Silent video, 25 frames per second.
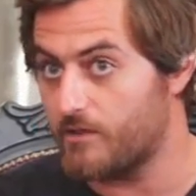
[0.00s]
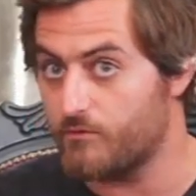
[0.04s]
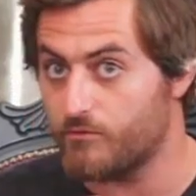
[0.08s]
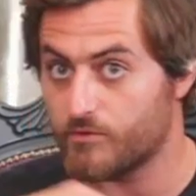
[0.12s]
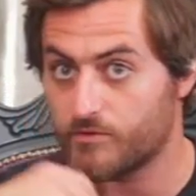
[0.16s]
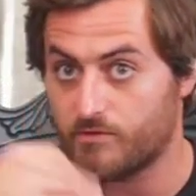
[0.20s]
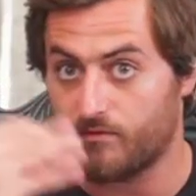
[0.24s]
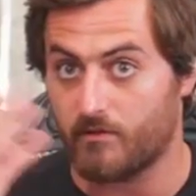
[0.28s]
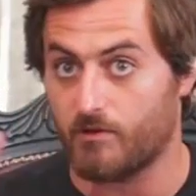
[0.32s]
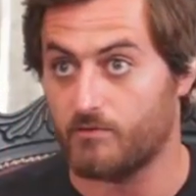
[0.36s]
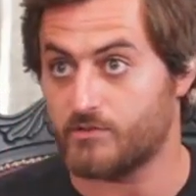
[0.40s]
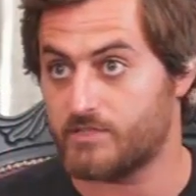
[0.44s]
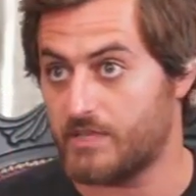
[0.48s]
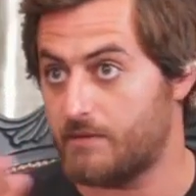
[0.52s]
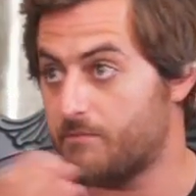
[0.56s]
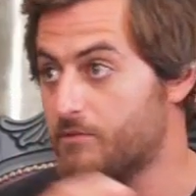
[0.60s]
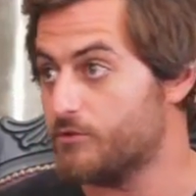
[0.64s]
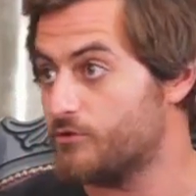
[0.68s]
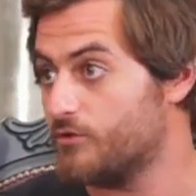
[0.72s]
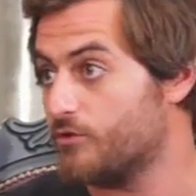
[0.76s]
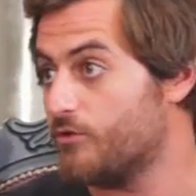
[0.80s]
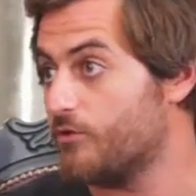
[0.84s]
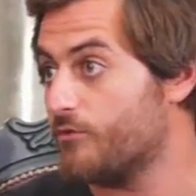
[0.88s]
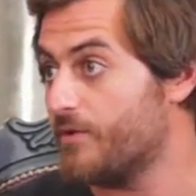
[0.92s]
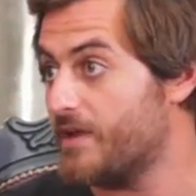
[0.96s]
and I was
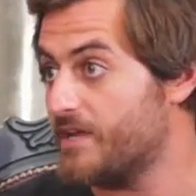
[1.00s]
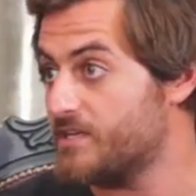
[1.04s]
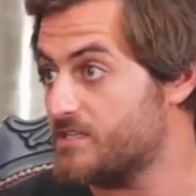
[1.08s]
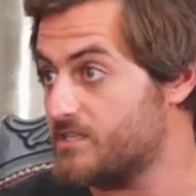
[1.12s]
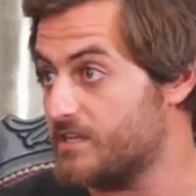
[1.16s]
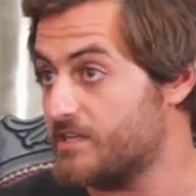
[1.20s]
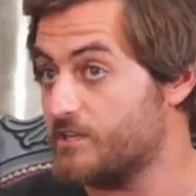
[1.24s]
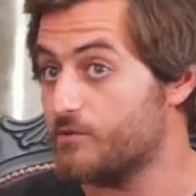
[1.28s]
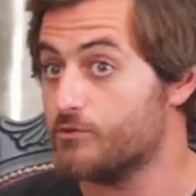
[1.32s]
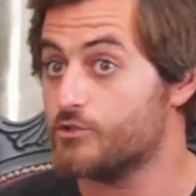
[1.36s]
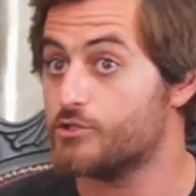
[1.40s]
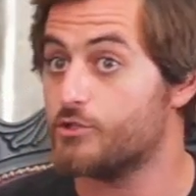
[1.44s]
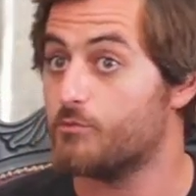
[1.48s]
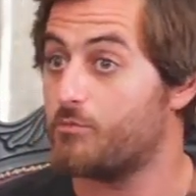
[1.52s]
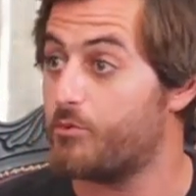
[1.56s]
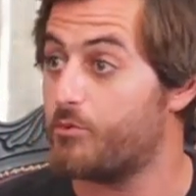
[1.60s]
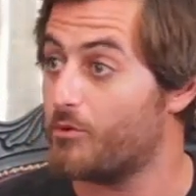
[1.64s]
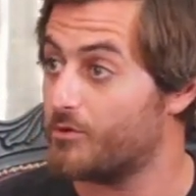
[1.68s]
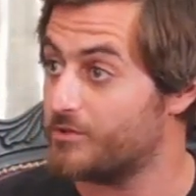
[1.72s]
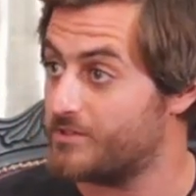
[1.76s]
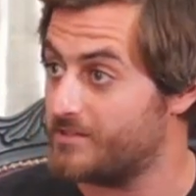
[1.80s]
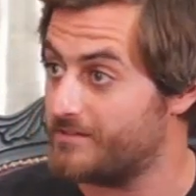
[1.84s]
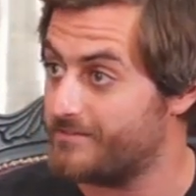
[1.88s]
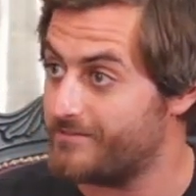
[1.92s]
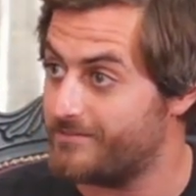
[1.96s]
able to go race, and they were
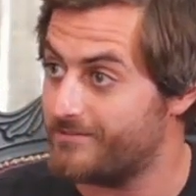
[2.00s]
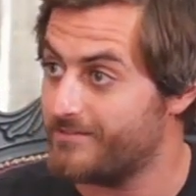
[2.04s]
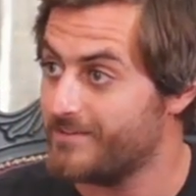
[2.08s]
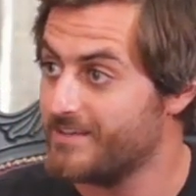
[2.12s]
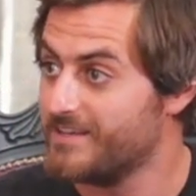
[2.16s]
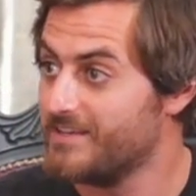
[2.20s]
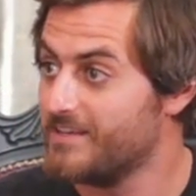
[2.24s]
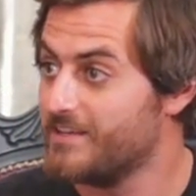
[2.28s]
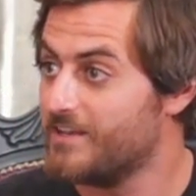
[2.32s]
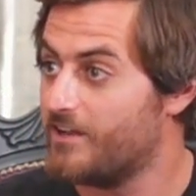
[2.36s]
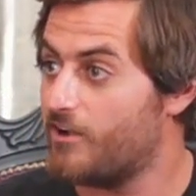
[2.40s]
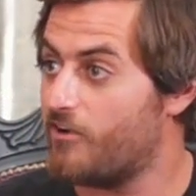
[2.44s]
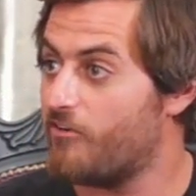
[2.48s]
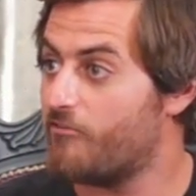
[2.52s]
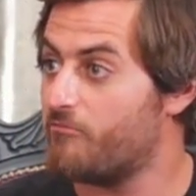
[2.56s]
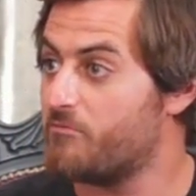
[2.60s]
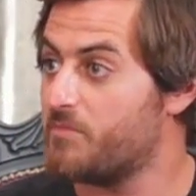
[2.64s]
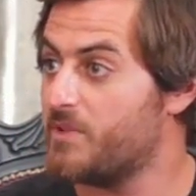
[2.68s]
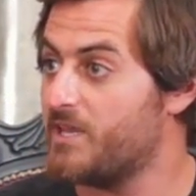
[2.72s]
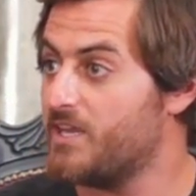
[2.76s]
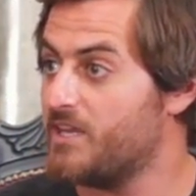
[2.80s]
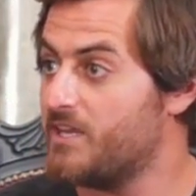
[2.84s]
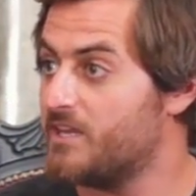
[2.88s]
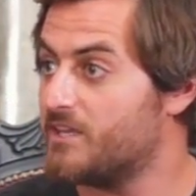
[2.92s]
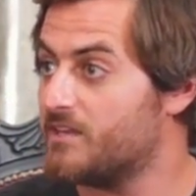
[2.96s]
supportive of
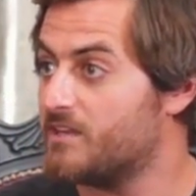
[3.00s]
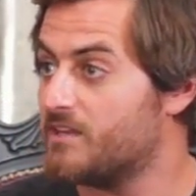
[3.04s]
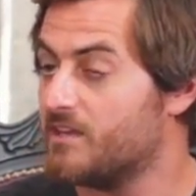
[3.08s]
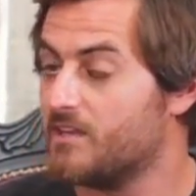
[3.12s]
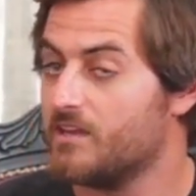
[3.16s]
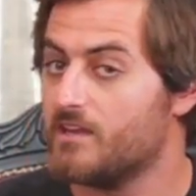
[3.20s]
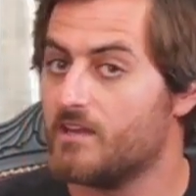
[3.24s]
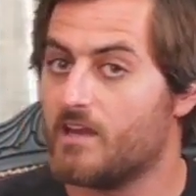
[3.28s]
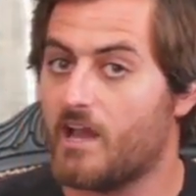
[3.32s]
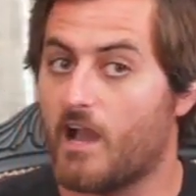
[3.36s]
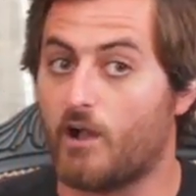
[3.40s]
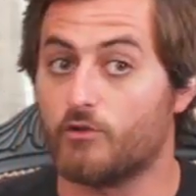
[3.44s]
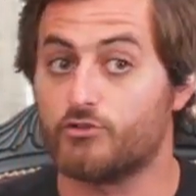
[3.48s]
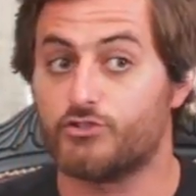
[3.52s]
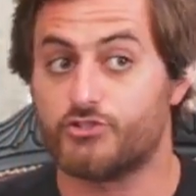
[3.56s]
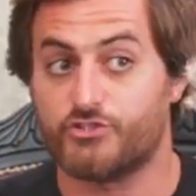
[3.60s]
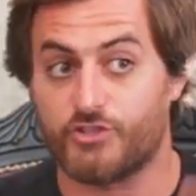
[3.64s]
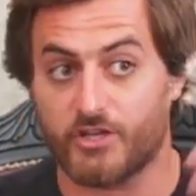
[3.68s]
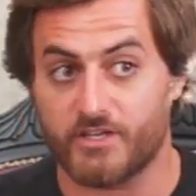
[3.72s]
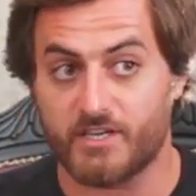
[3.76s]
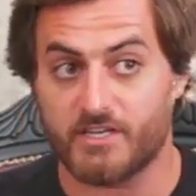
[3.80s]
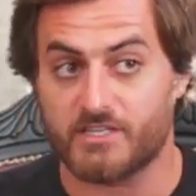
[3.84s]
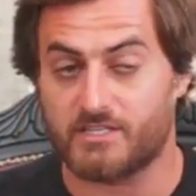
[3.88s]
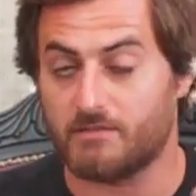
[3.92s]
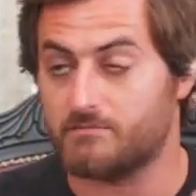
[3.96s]
me, and I would
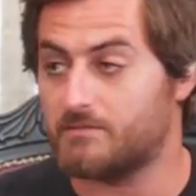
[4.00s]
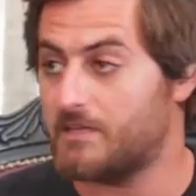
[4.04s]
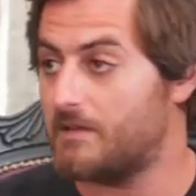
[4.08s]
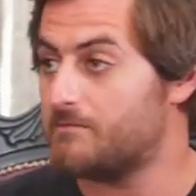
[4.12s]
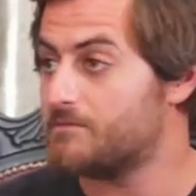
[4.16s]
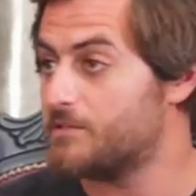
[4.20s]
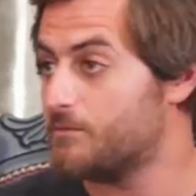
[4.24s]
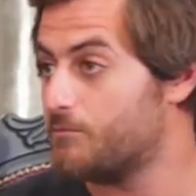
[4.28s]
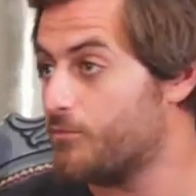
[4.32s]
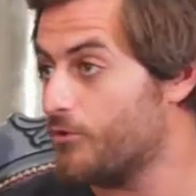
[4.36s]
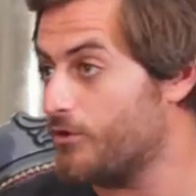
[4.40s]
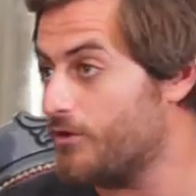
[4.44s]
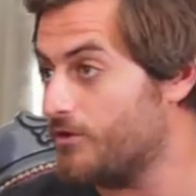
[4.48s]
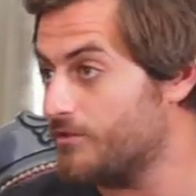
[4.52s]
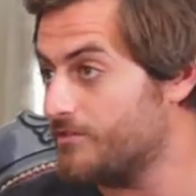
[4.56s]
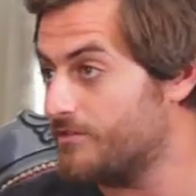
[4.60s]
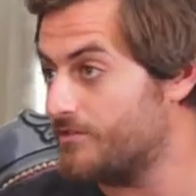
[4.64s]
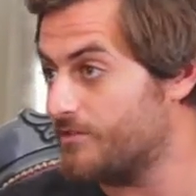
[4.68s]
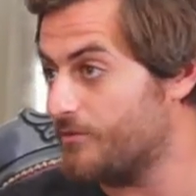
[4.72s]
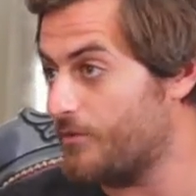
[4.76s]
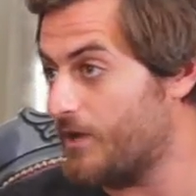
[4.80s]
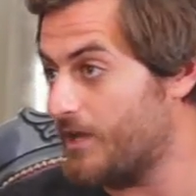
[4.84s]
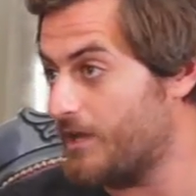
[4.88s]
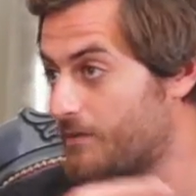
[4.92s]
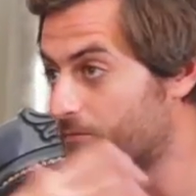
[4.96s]
study sometimes
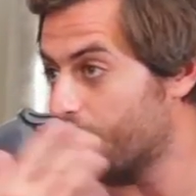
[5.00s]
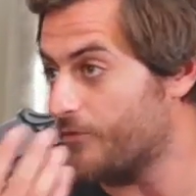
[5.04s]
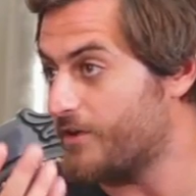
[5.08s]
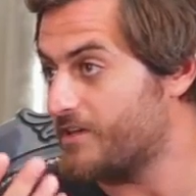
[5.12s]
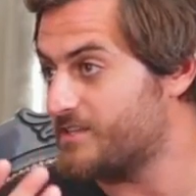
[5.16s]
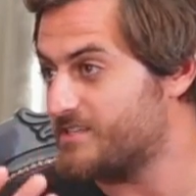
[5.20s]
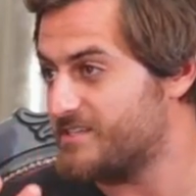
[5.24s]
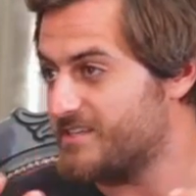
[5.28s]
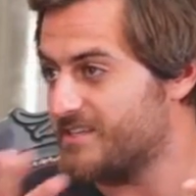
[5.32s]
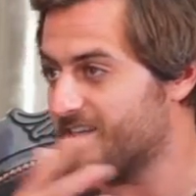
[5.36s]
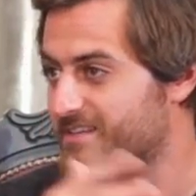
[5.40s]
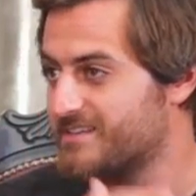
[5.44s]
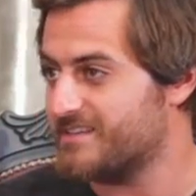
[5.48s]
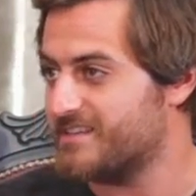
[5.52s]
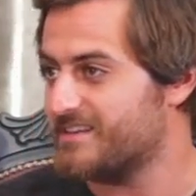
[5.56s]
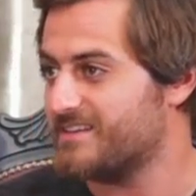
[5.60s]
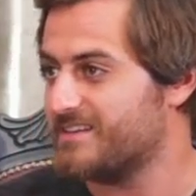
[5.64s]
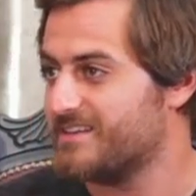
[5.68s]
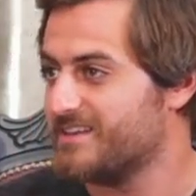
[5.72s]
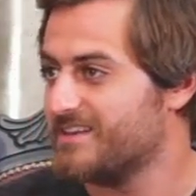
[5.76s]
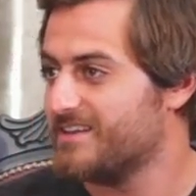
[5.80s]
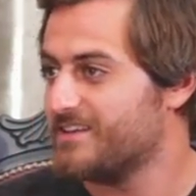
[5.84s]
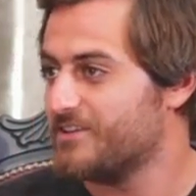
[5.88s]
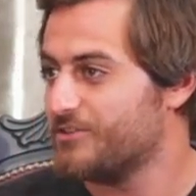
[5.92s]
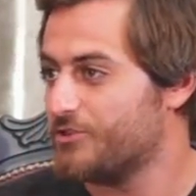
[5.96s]
abroad while I'm racing and
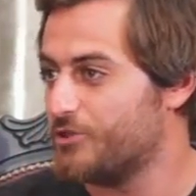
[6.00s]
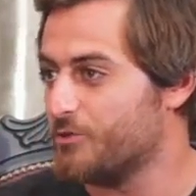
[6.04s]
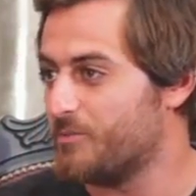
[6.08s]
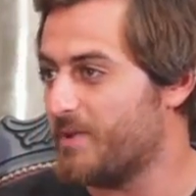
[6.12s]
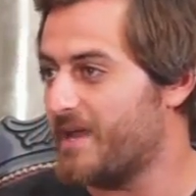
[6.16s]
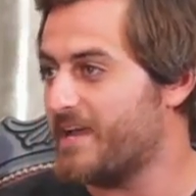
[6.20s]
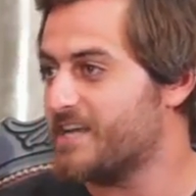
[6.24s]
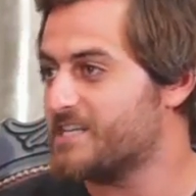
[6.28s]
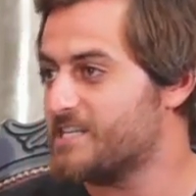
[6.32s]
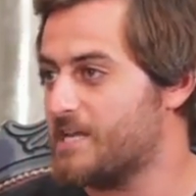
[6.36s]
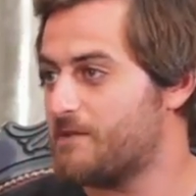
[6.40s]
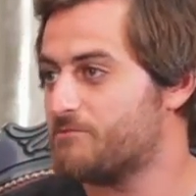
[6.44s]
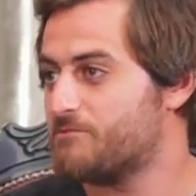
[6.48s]
then do my